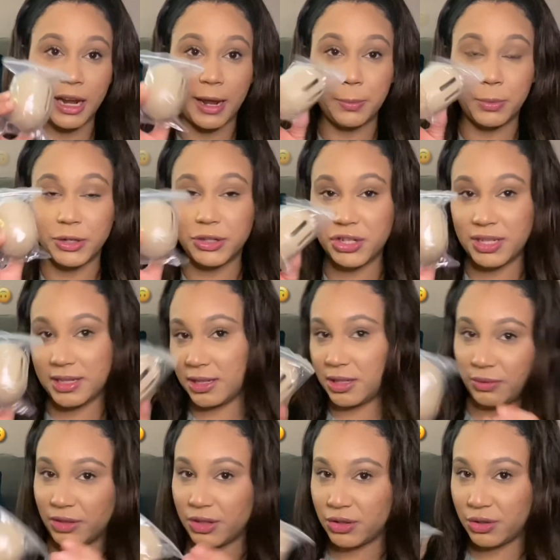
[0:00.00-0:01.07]
I purchased this
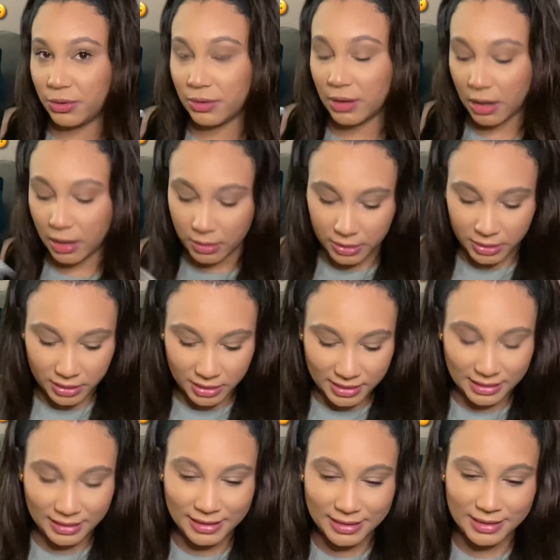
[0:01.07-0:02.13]
for
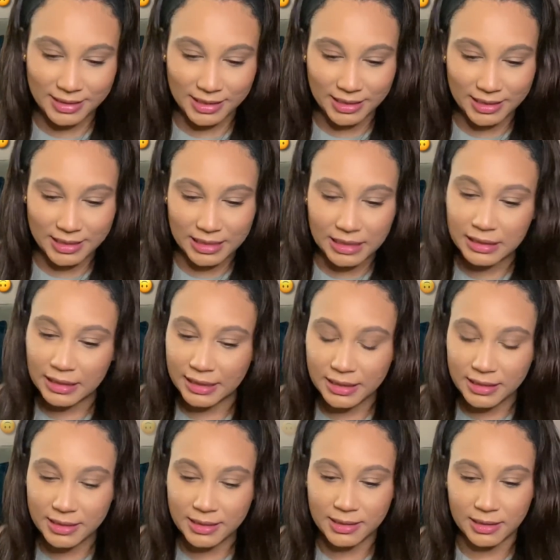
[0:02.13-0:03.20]

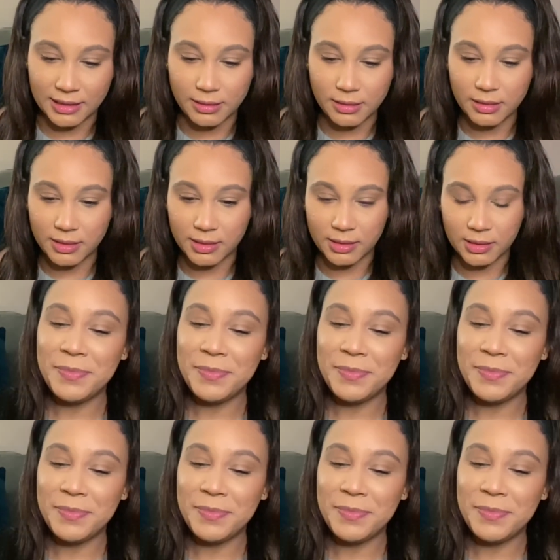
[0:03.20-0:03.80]
$2.69,